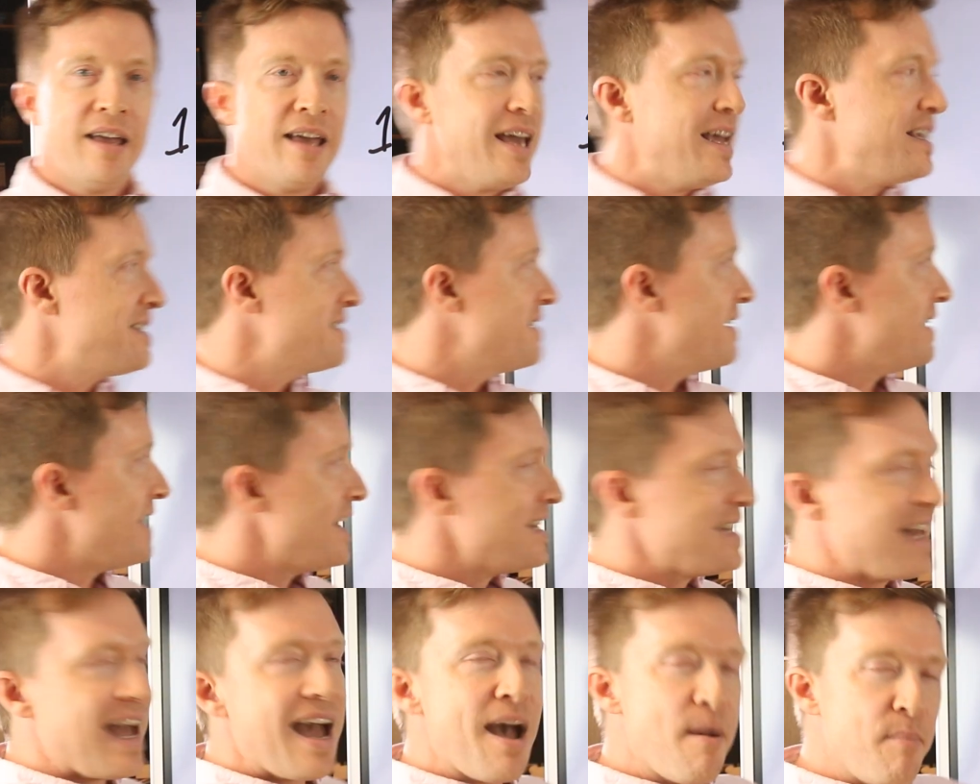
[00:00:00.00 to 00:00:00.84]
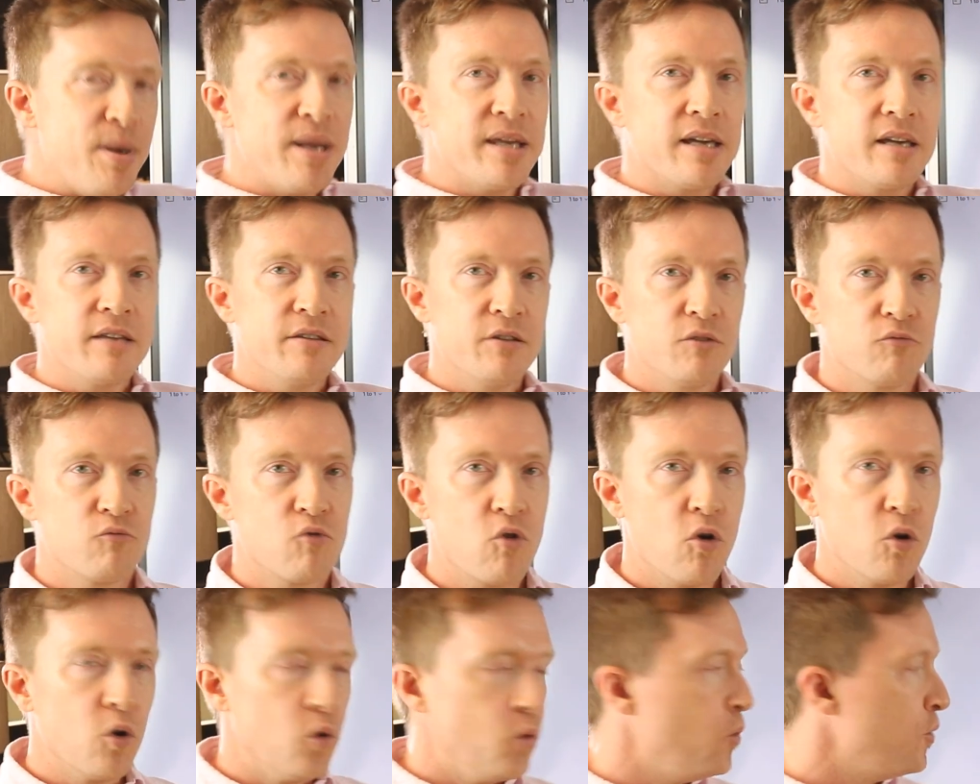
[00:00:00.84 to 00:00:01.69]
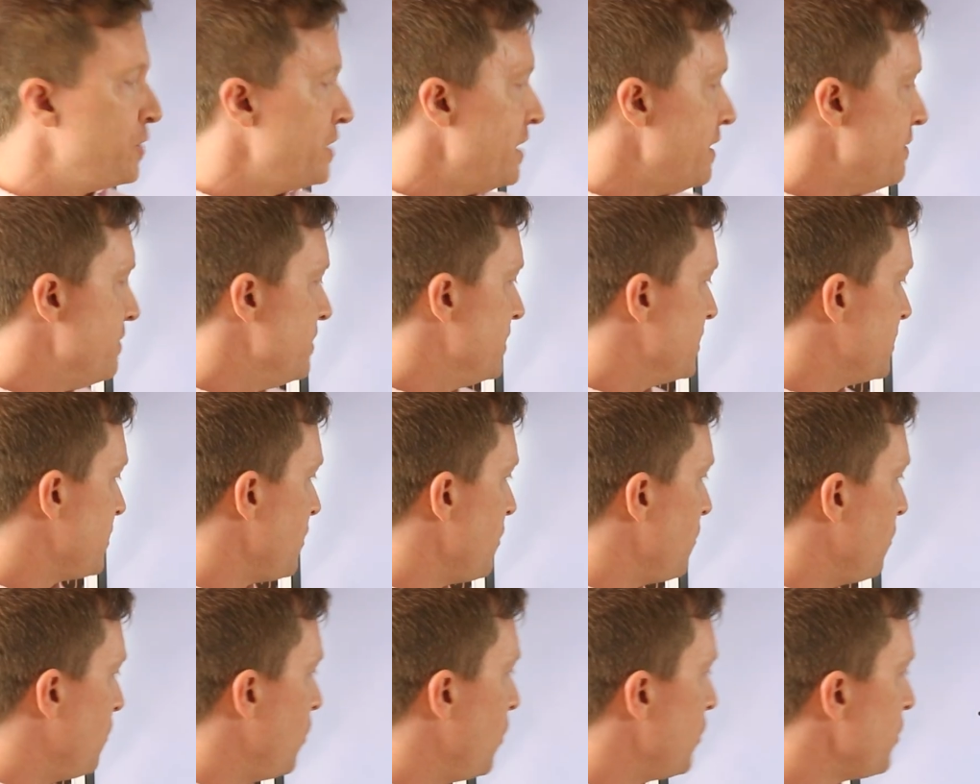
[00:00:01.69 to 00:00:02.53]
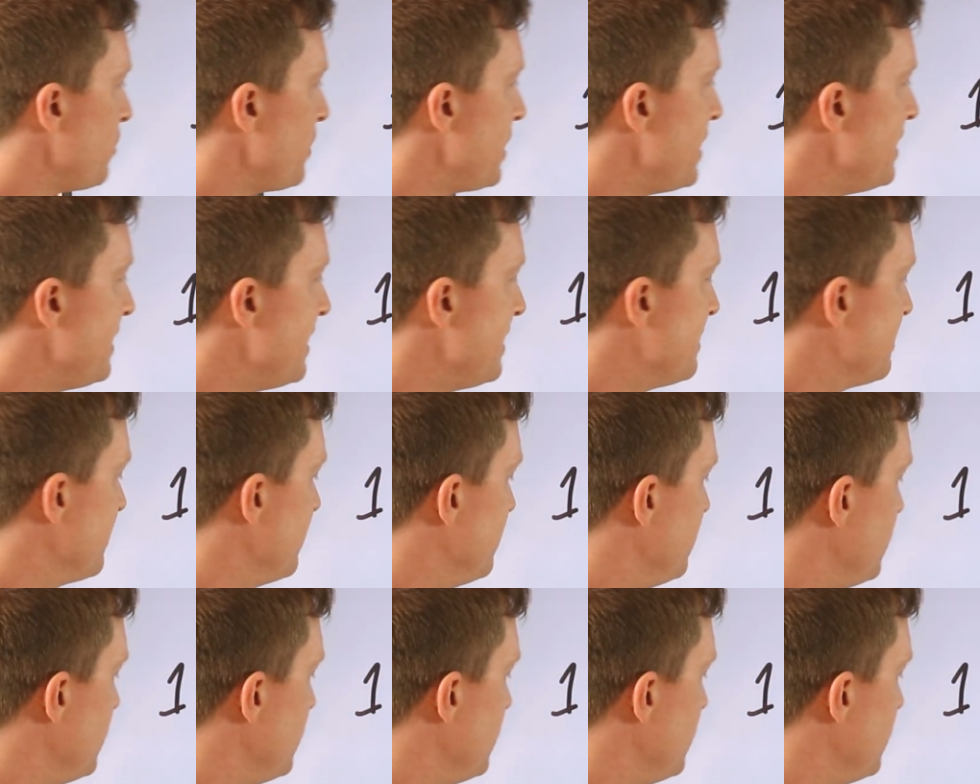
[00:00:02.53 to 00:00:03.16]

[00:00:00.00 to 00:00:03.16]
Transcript: It's that it's happening in the wrong order. So what do we need to